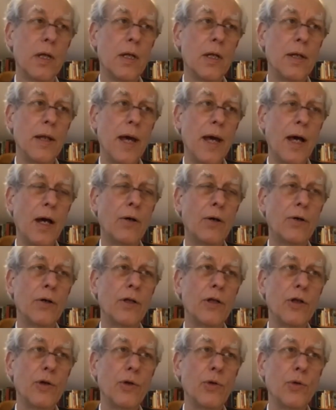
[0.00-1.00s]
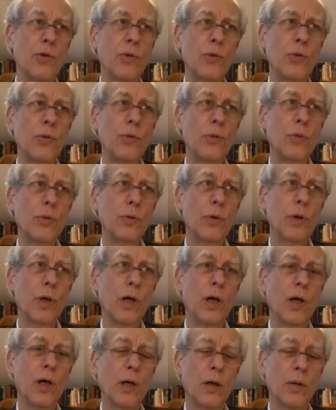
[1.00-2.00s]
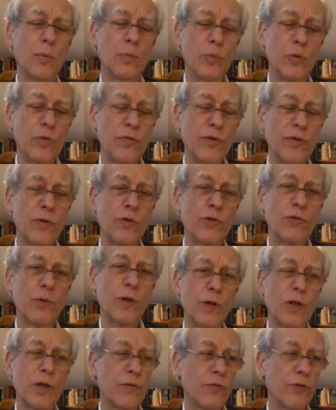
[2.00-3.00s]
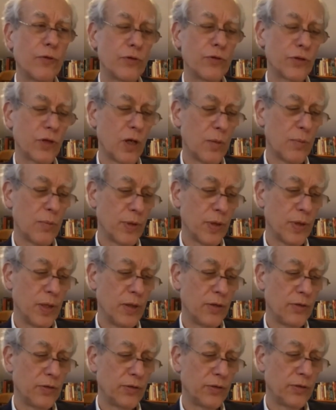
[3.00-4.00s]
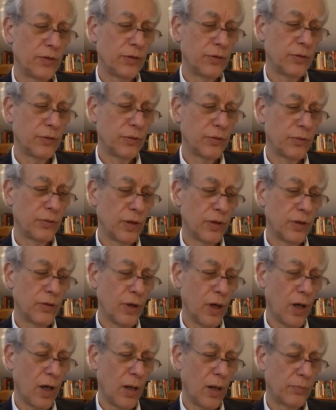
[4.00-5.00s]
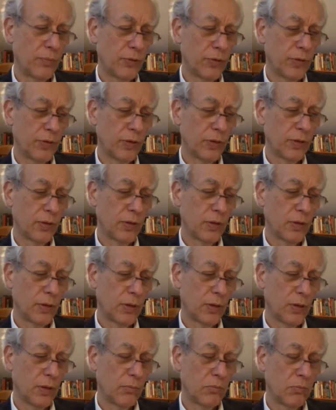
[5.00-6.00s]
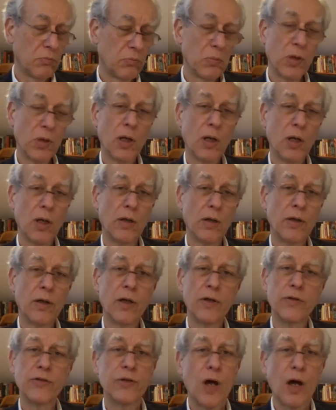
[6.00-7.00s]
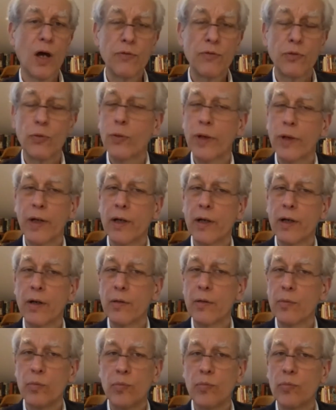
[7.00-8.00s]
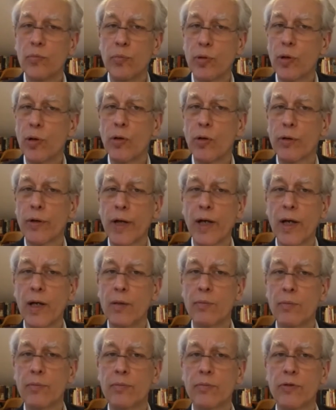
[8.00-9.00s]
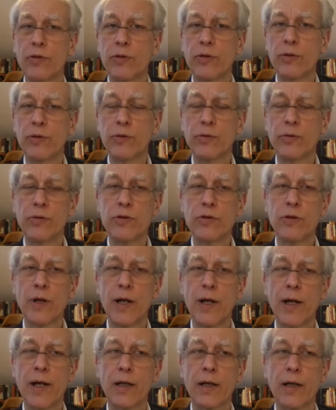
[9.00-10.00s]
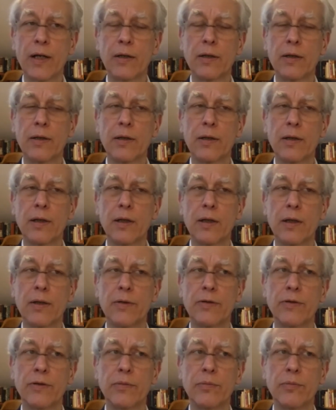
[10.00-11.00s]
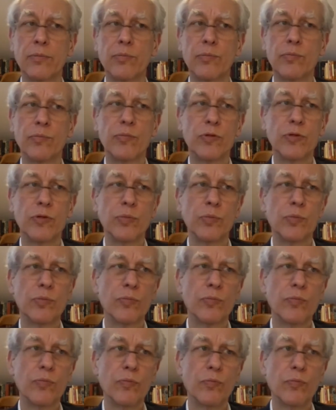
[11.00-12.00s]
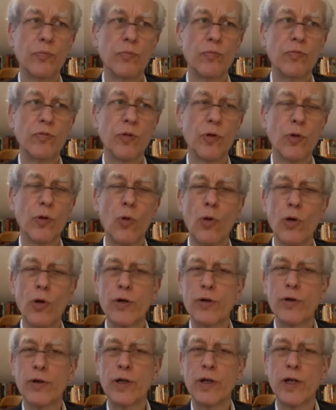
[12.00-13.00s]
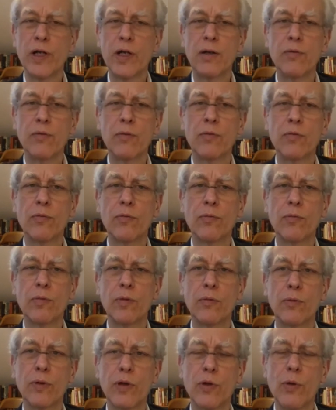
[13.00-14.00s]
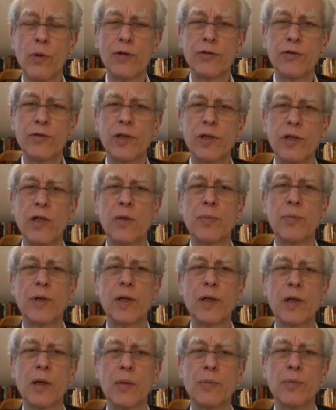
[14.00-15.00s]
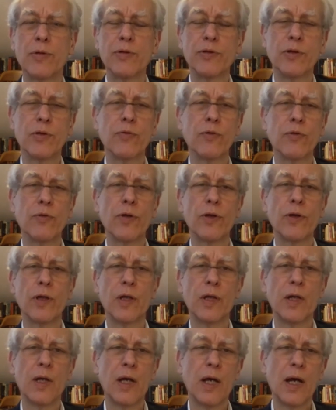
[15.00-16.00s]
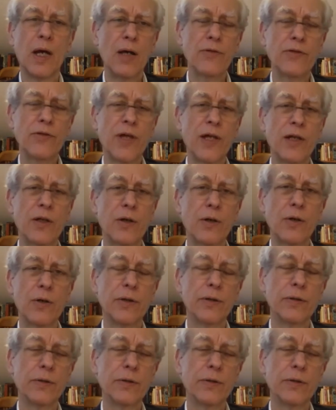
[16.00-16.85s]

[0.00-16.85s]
now you uh, move was one first companies to adopt uh, a software program to mm-hmm. track uh, to to for ordering, mm-hmm. requesting mm-hmm. a pickup, and so forth. How's that going?